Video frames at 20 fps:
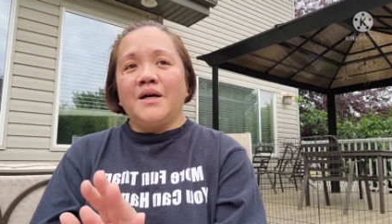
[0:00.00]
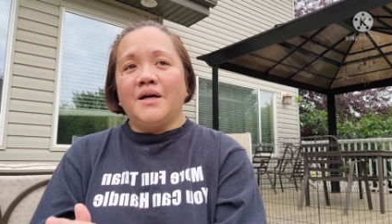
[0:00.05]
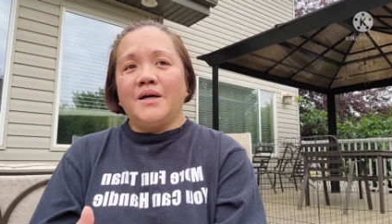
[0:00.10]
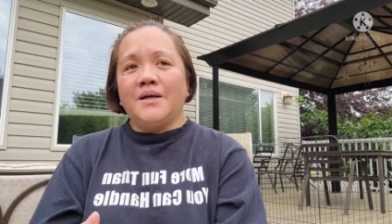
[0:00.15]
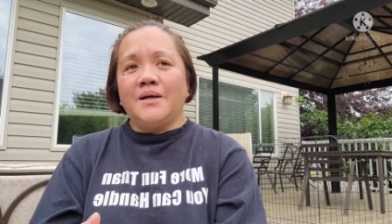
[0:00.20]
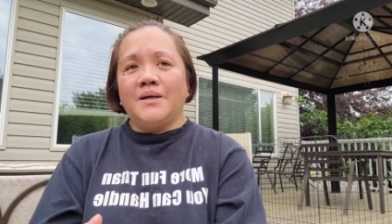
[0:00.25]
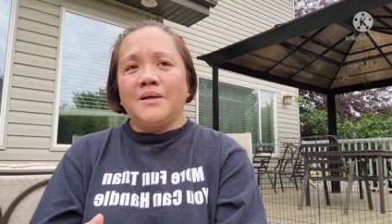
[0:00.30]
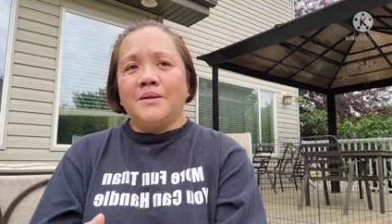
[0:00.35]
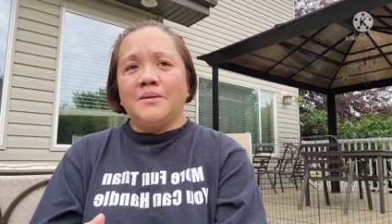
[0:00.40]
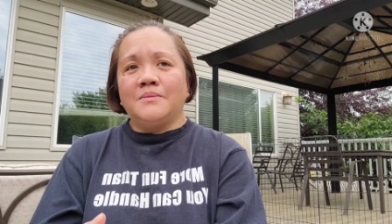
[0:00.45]

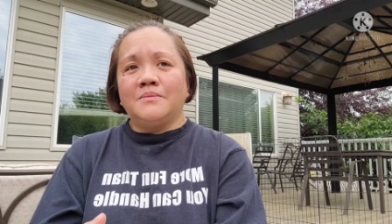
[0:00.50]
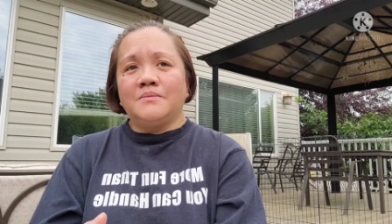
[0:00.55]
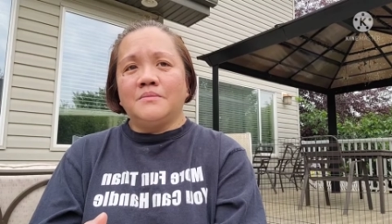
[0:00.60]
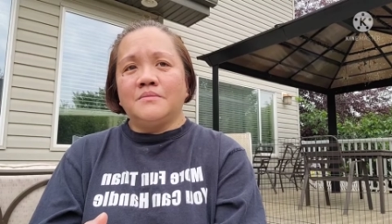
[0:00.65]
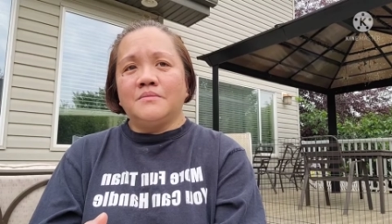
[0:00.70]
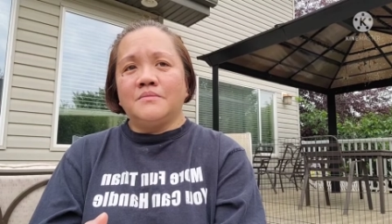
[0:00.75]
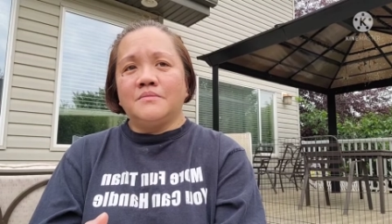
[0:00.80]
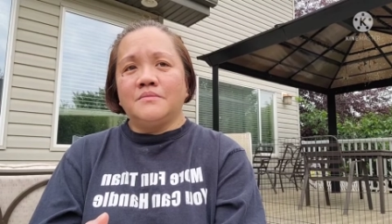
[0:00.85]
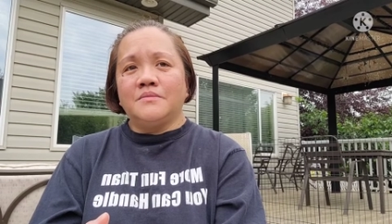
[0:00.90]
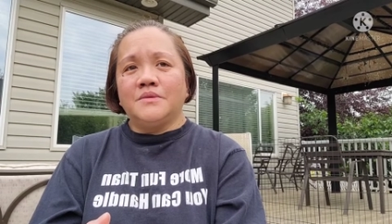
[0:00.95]

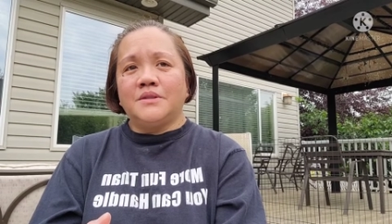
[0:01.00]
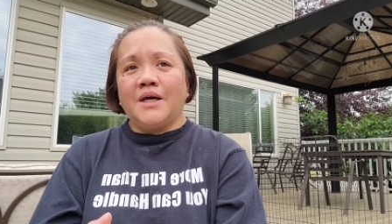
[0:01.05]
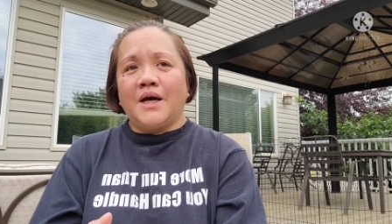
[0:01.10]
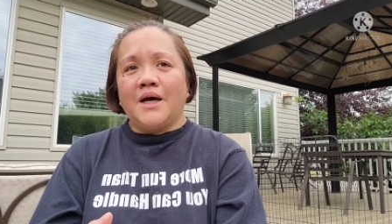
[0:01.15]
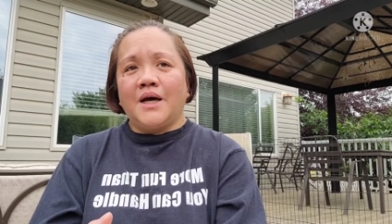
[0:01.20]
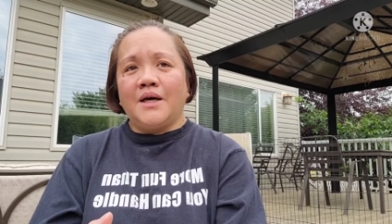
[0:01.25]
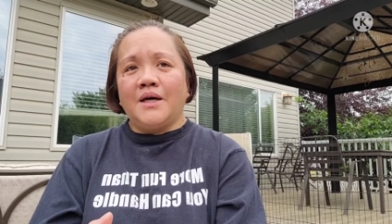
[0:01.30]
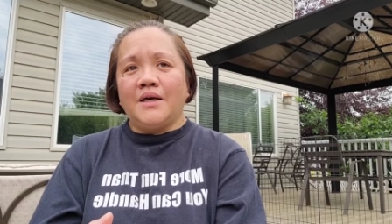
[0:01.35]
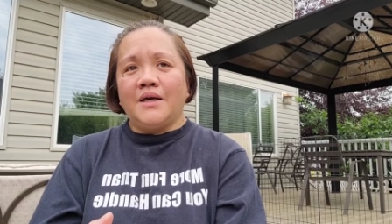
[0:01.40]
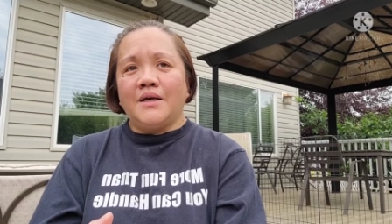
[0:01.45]
Um,
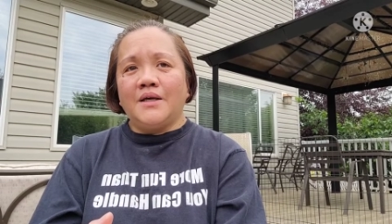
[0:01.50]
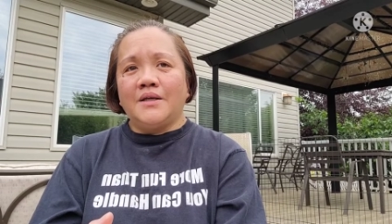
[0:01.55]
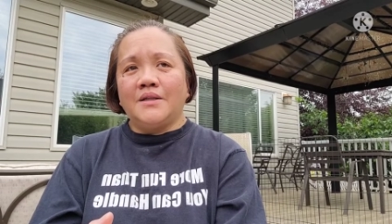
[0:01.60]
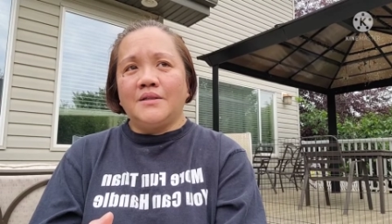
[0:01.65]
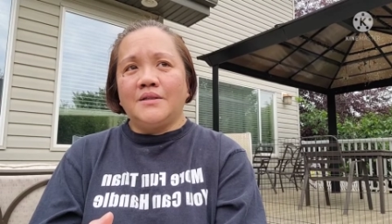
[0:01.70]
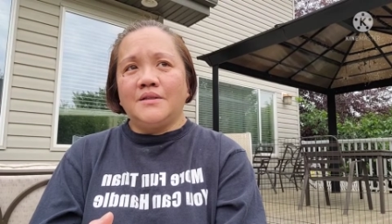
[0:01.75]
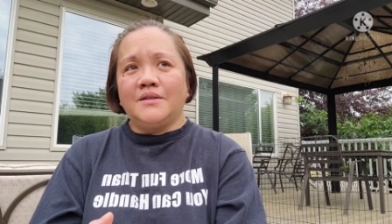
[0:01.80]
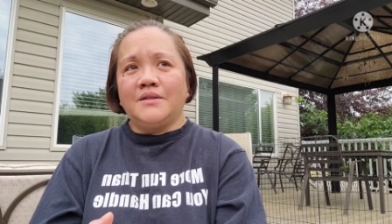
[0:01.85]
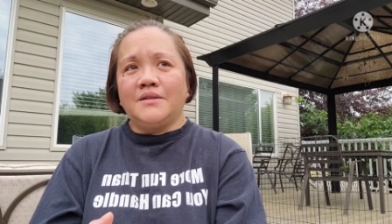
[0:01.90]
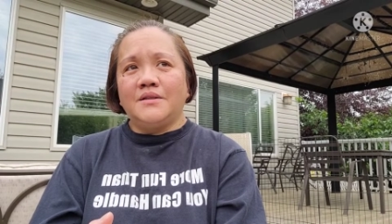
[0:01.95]

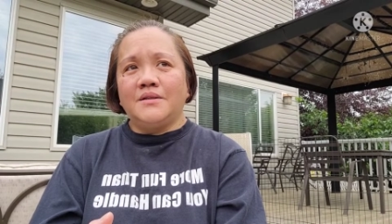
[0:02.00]
dad,